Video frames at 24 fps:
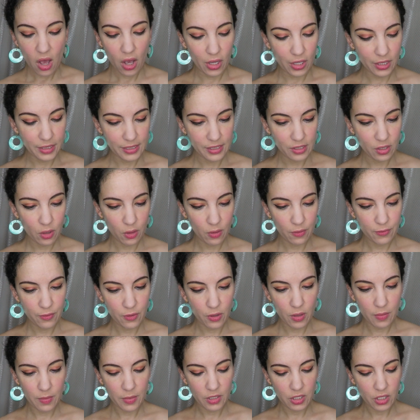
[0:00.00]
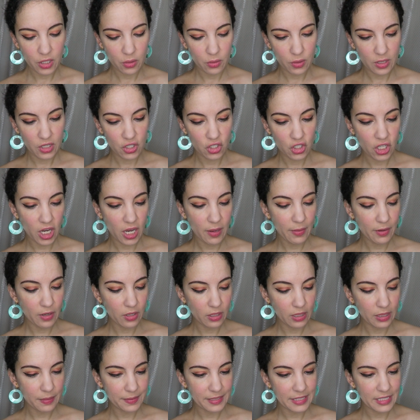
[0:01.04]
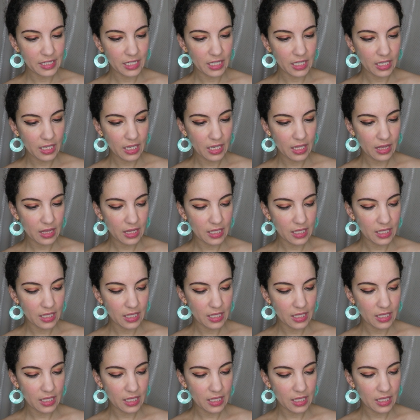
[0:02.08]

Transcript: Also from Tony Shea Butter Lipstick.